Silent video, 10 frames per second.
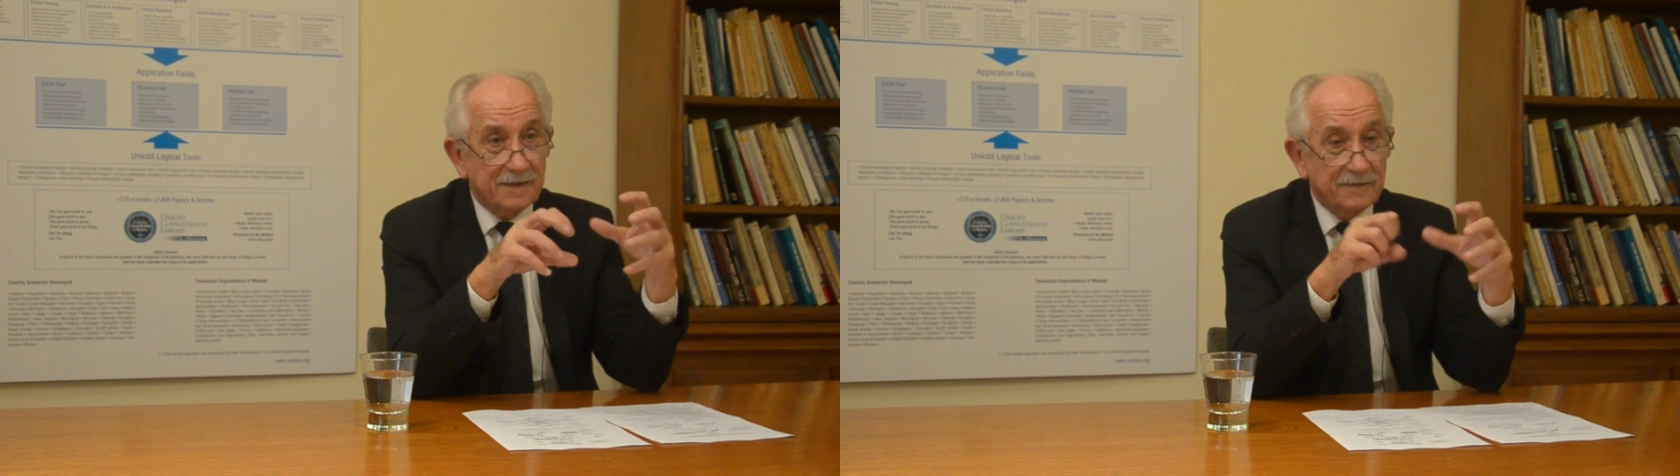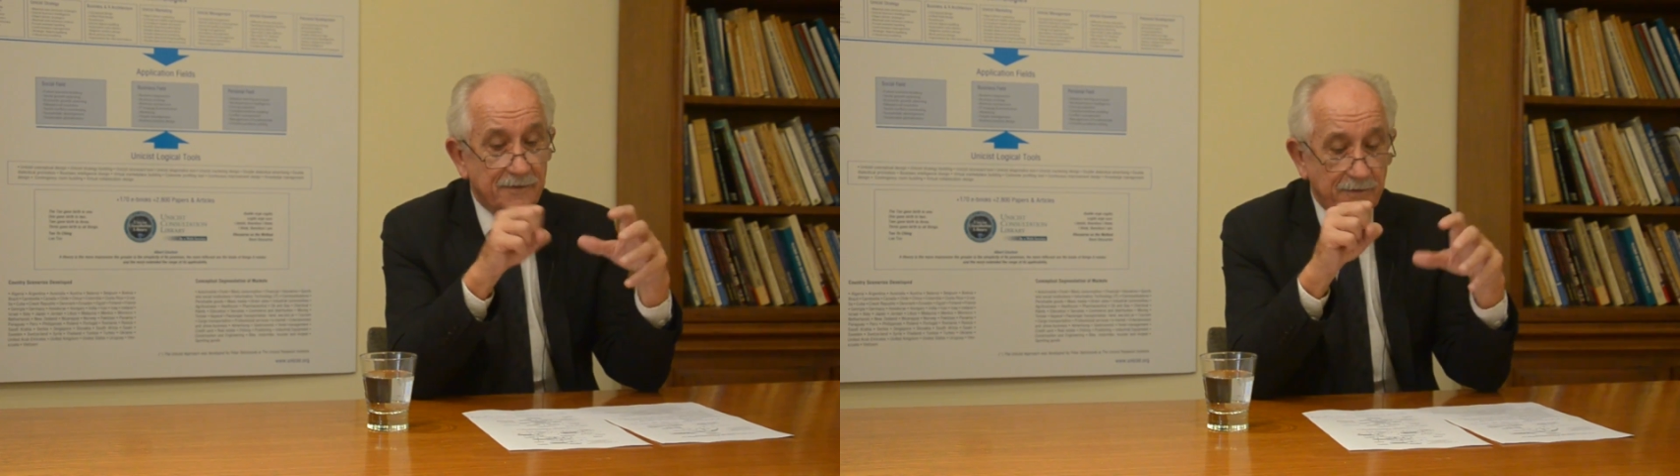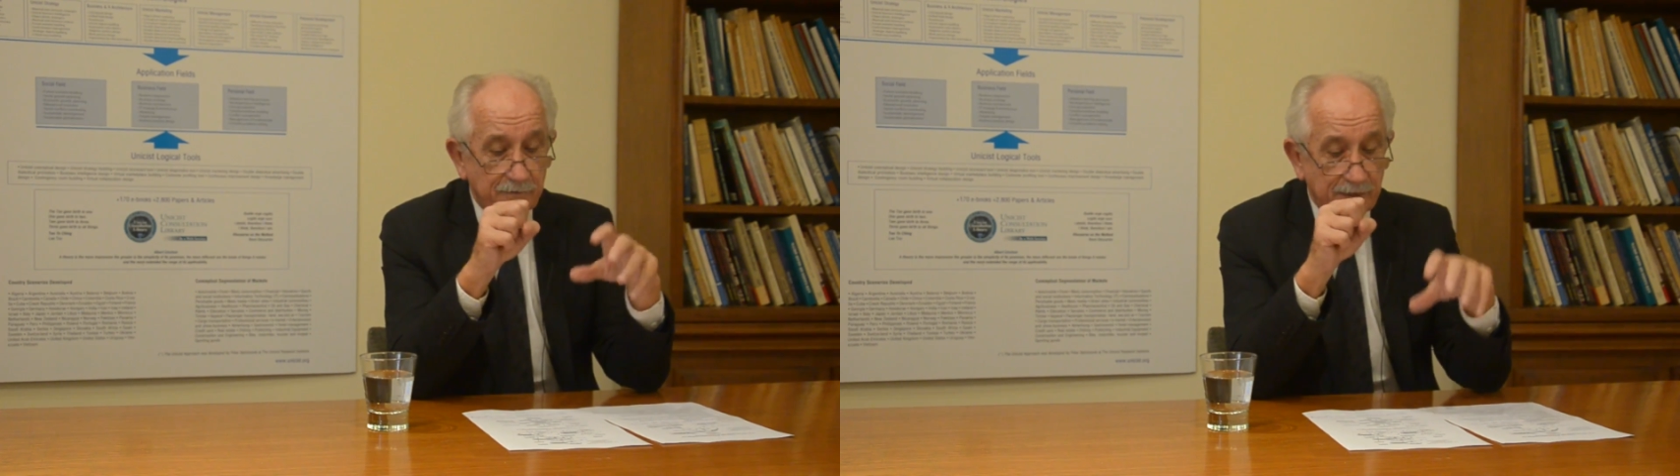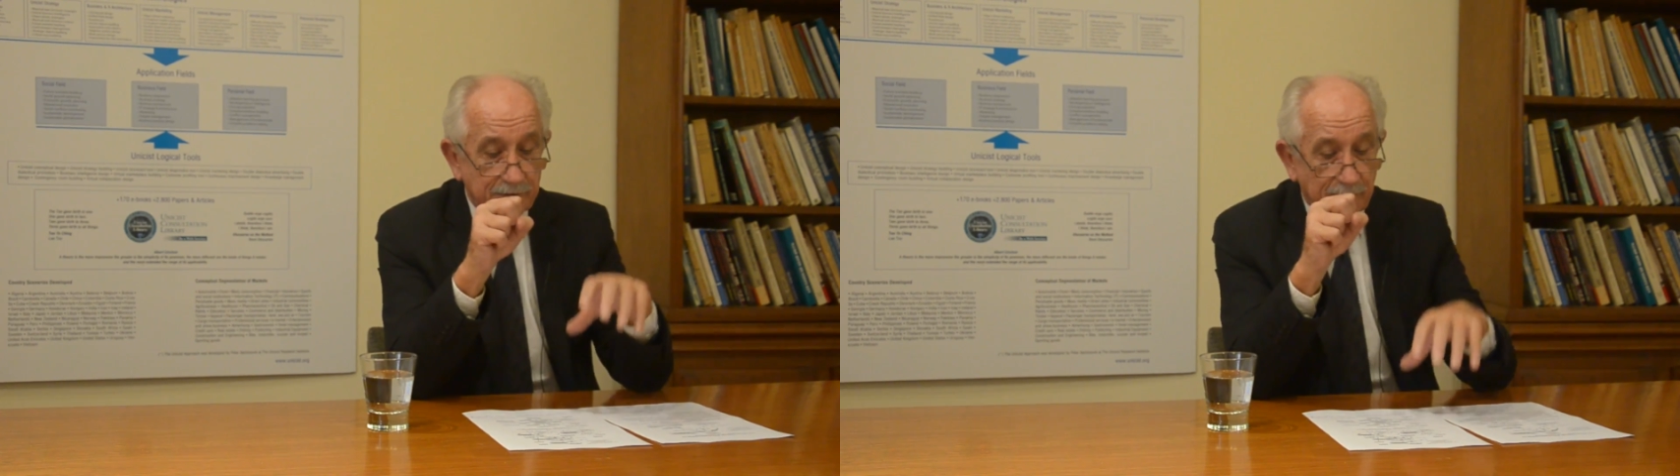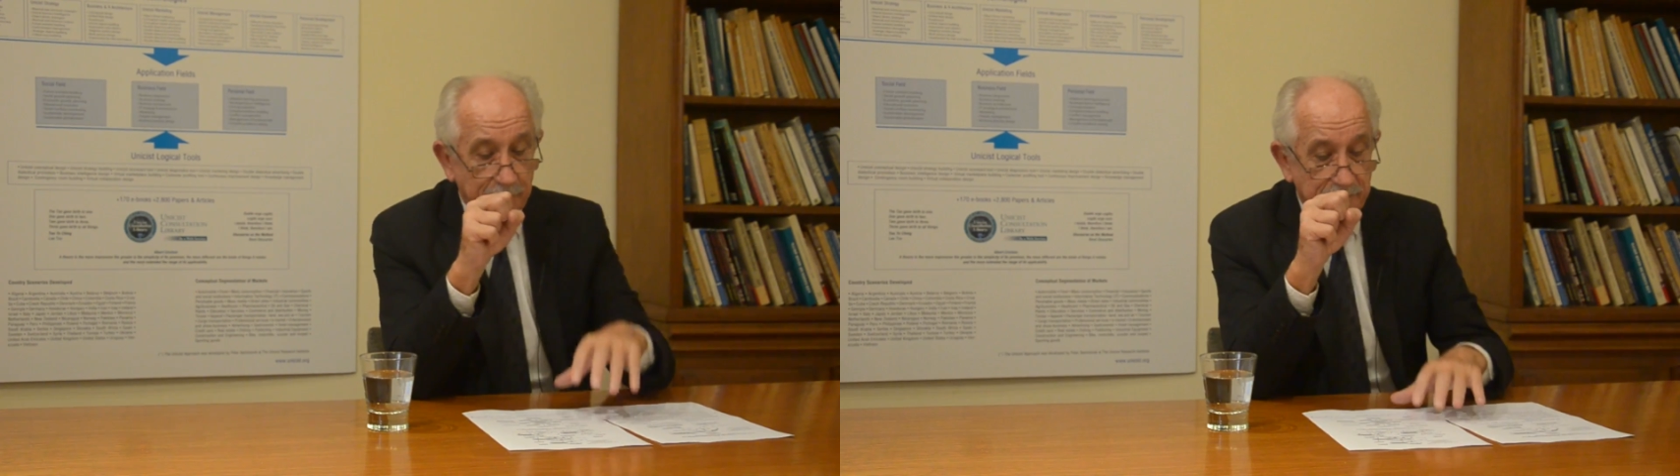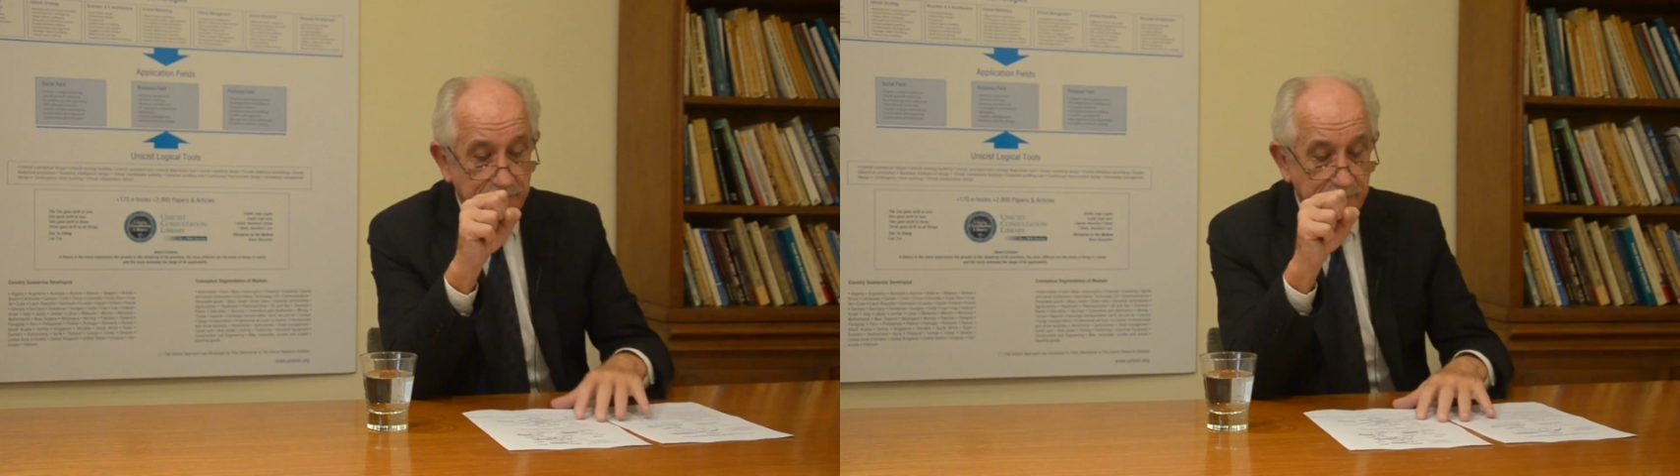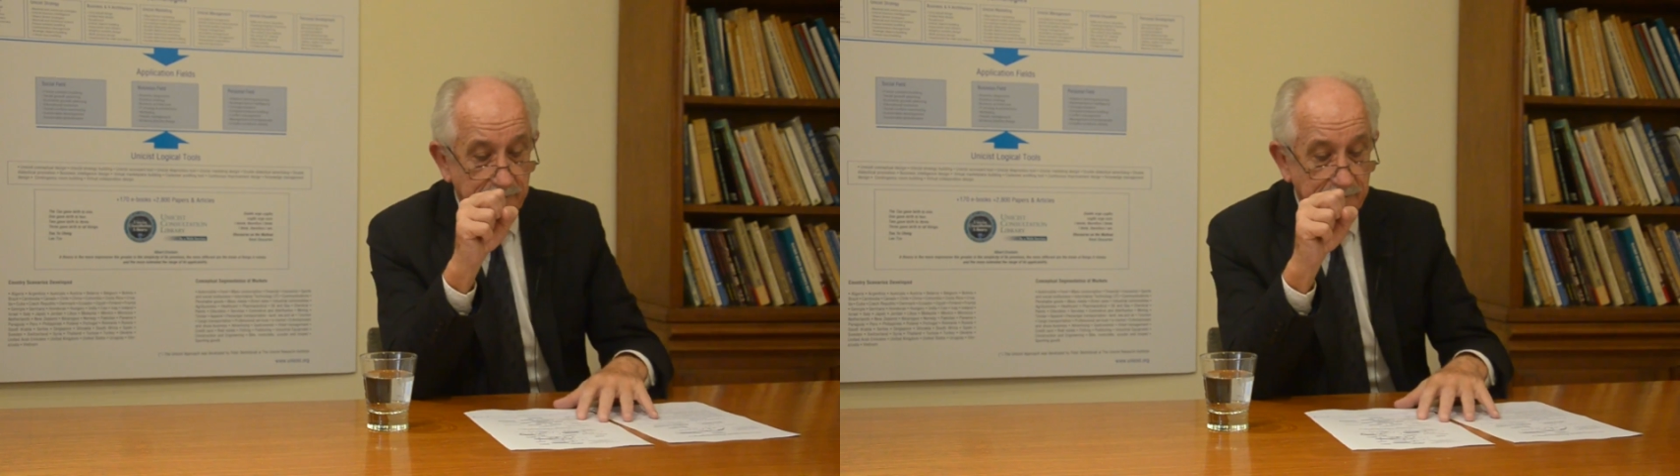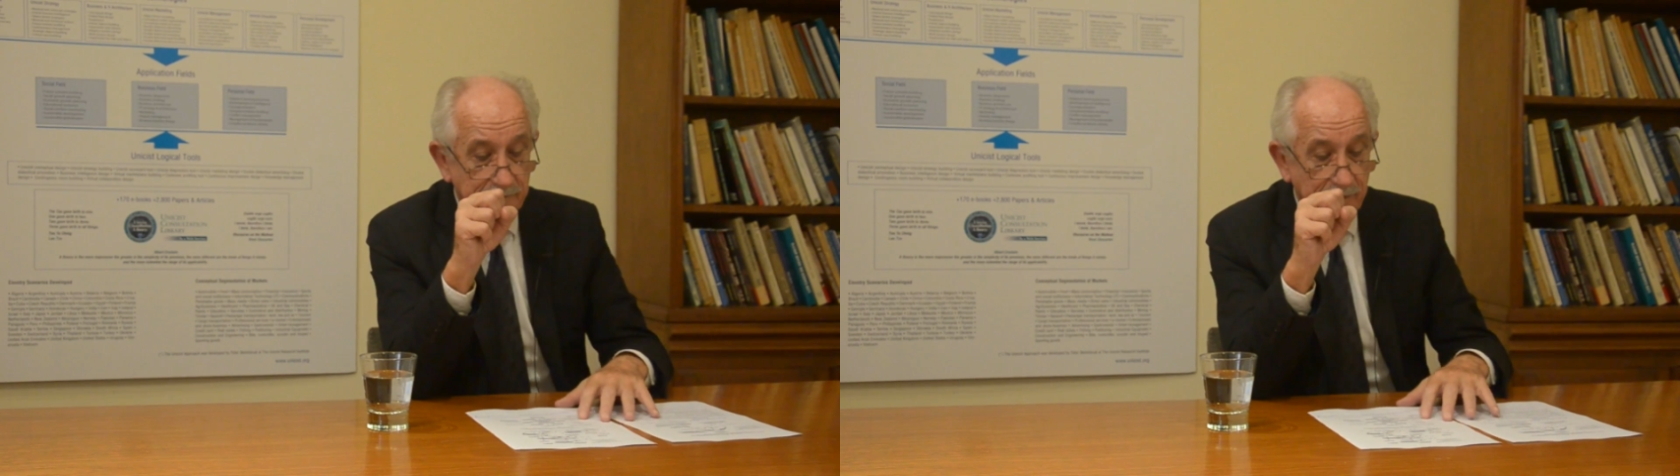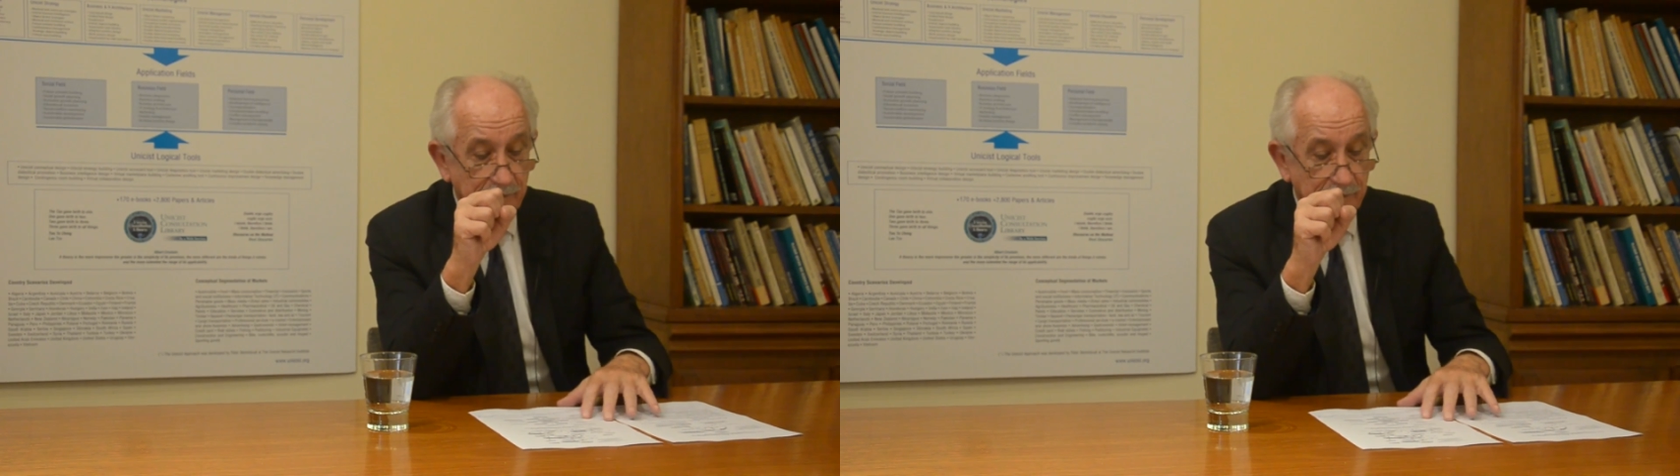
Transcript: integrate a business.